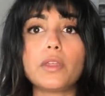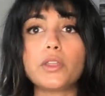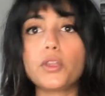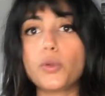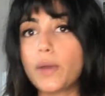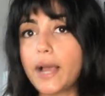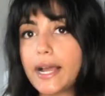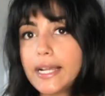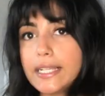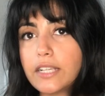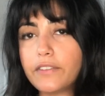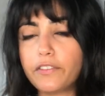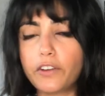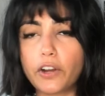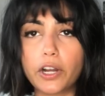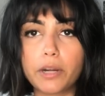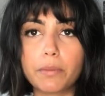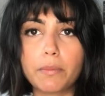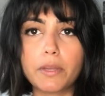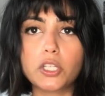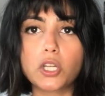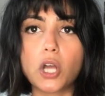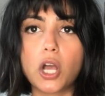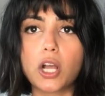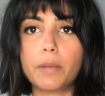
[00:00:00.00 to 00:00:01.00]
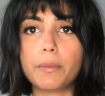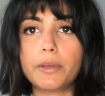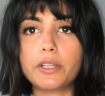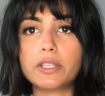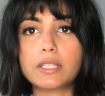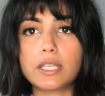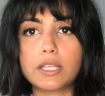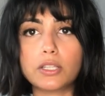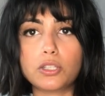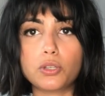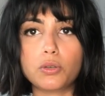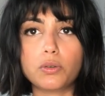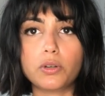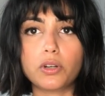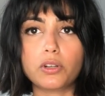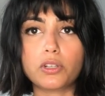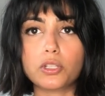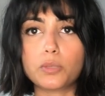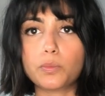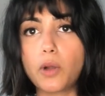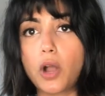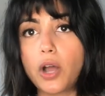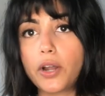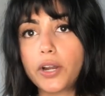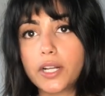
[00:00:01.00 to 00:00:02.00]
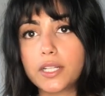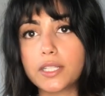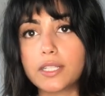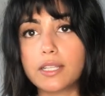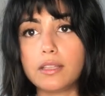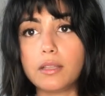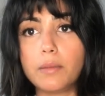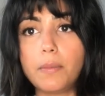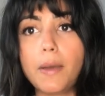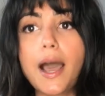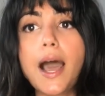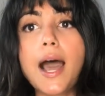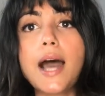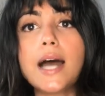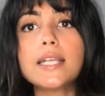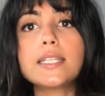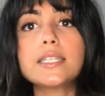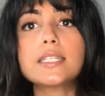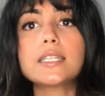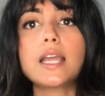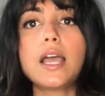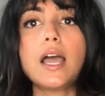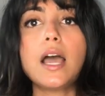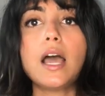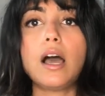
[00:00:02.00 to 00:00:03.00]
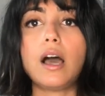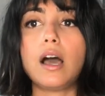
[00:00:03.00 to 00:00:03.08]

You guys have heard me talk about SkinCeuticals products in the past.